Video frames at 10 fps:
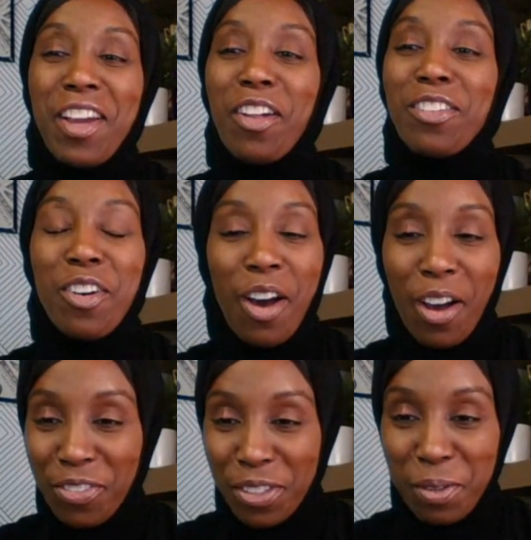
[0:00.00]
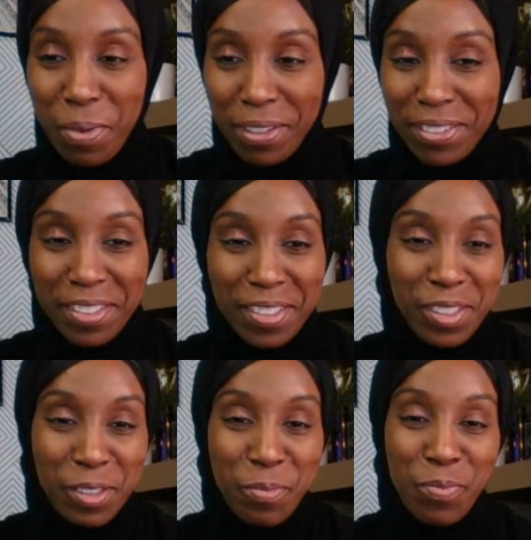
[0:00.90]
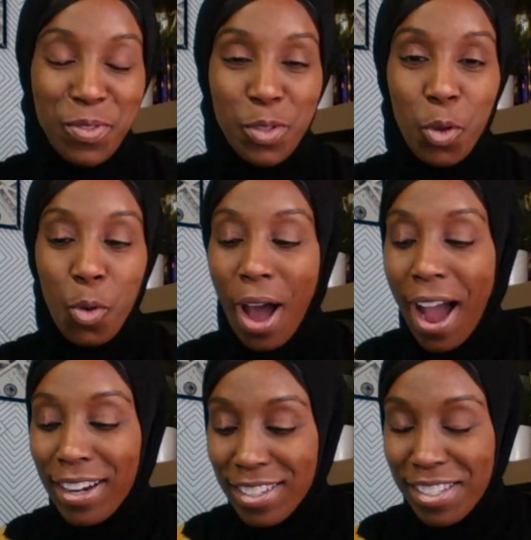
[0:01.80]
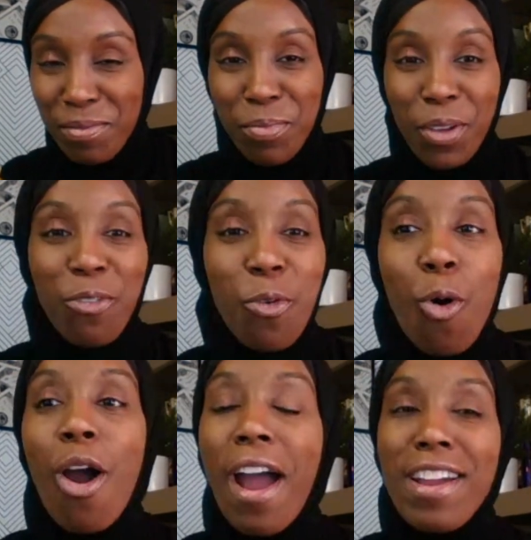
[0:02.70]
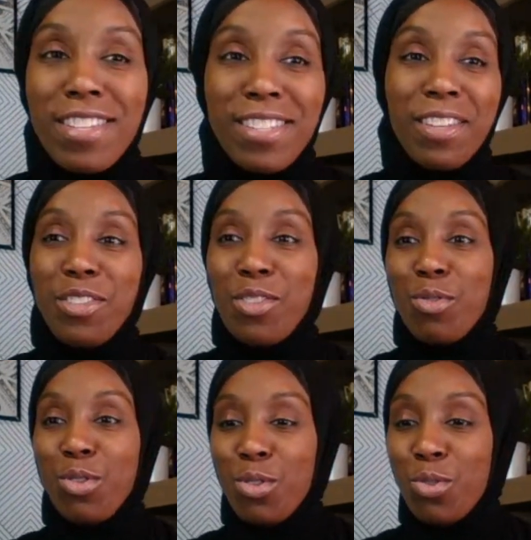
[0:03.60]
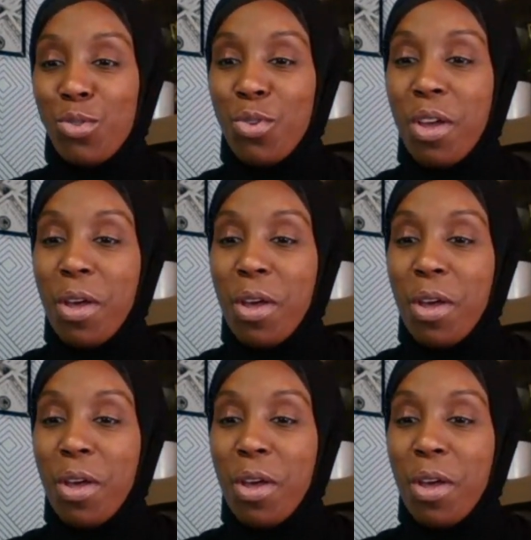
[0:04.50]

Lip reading: y'all know how I feel about this. So I mean, before I send you to